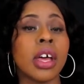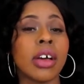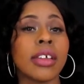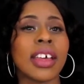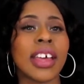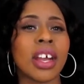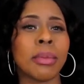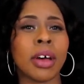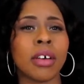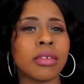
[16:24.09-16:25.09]
because I
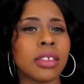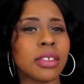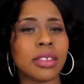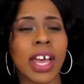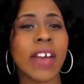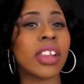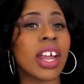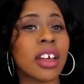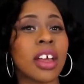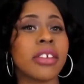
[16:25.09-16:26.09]
have a
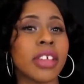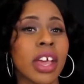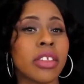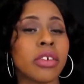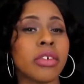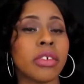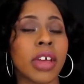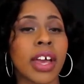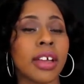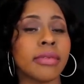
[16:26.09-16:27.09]
lot of color tattoos, so
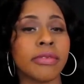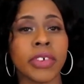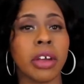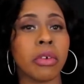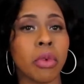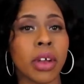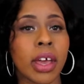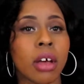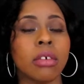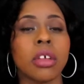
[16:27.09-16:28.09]
I can figure one
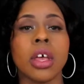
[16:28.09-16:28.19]
out.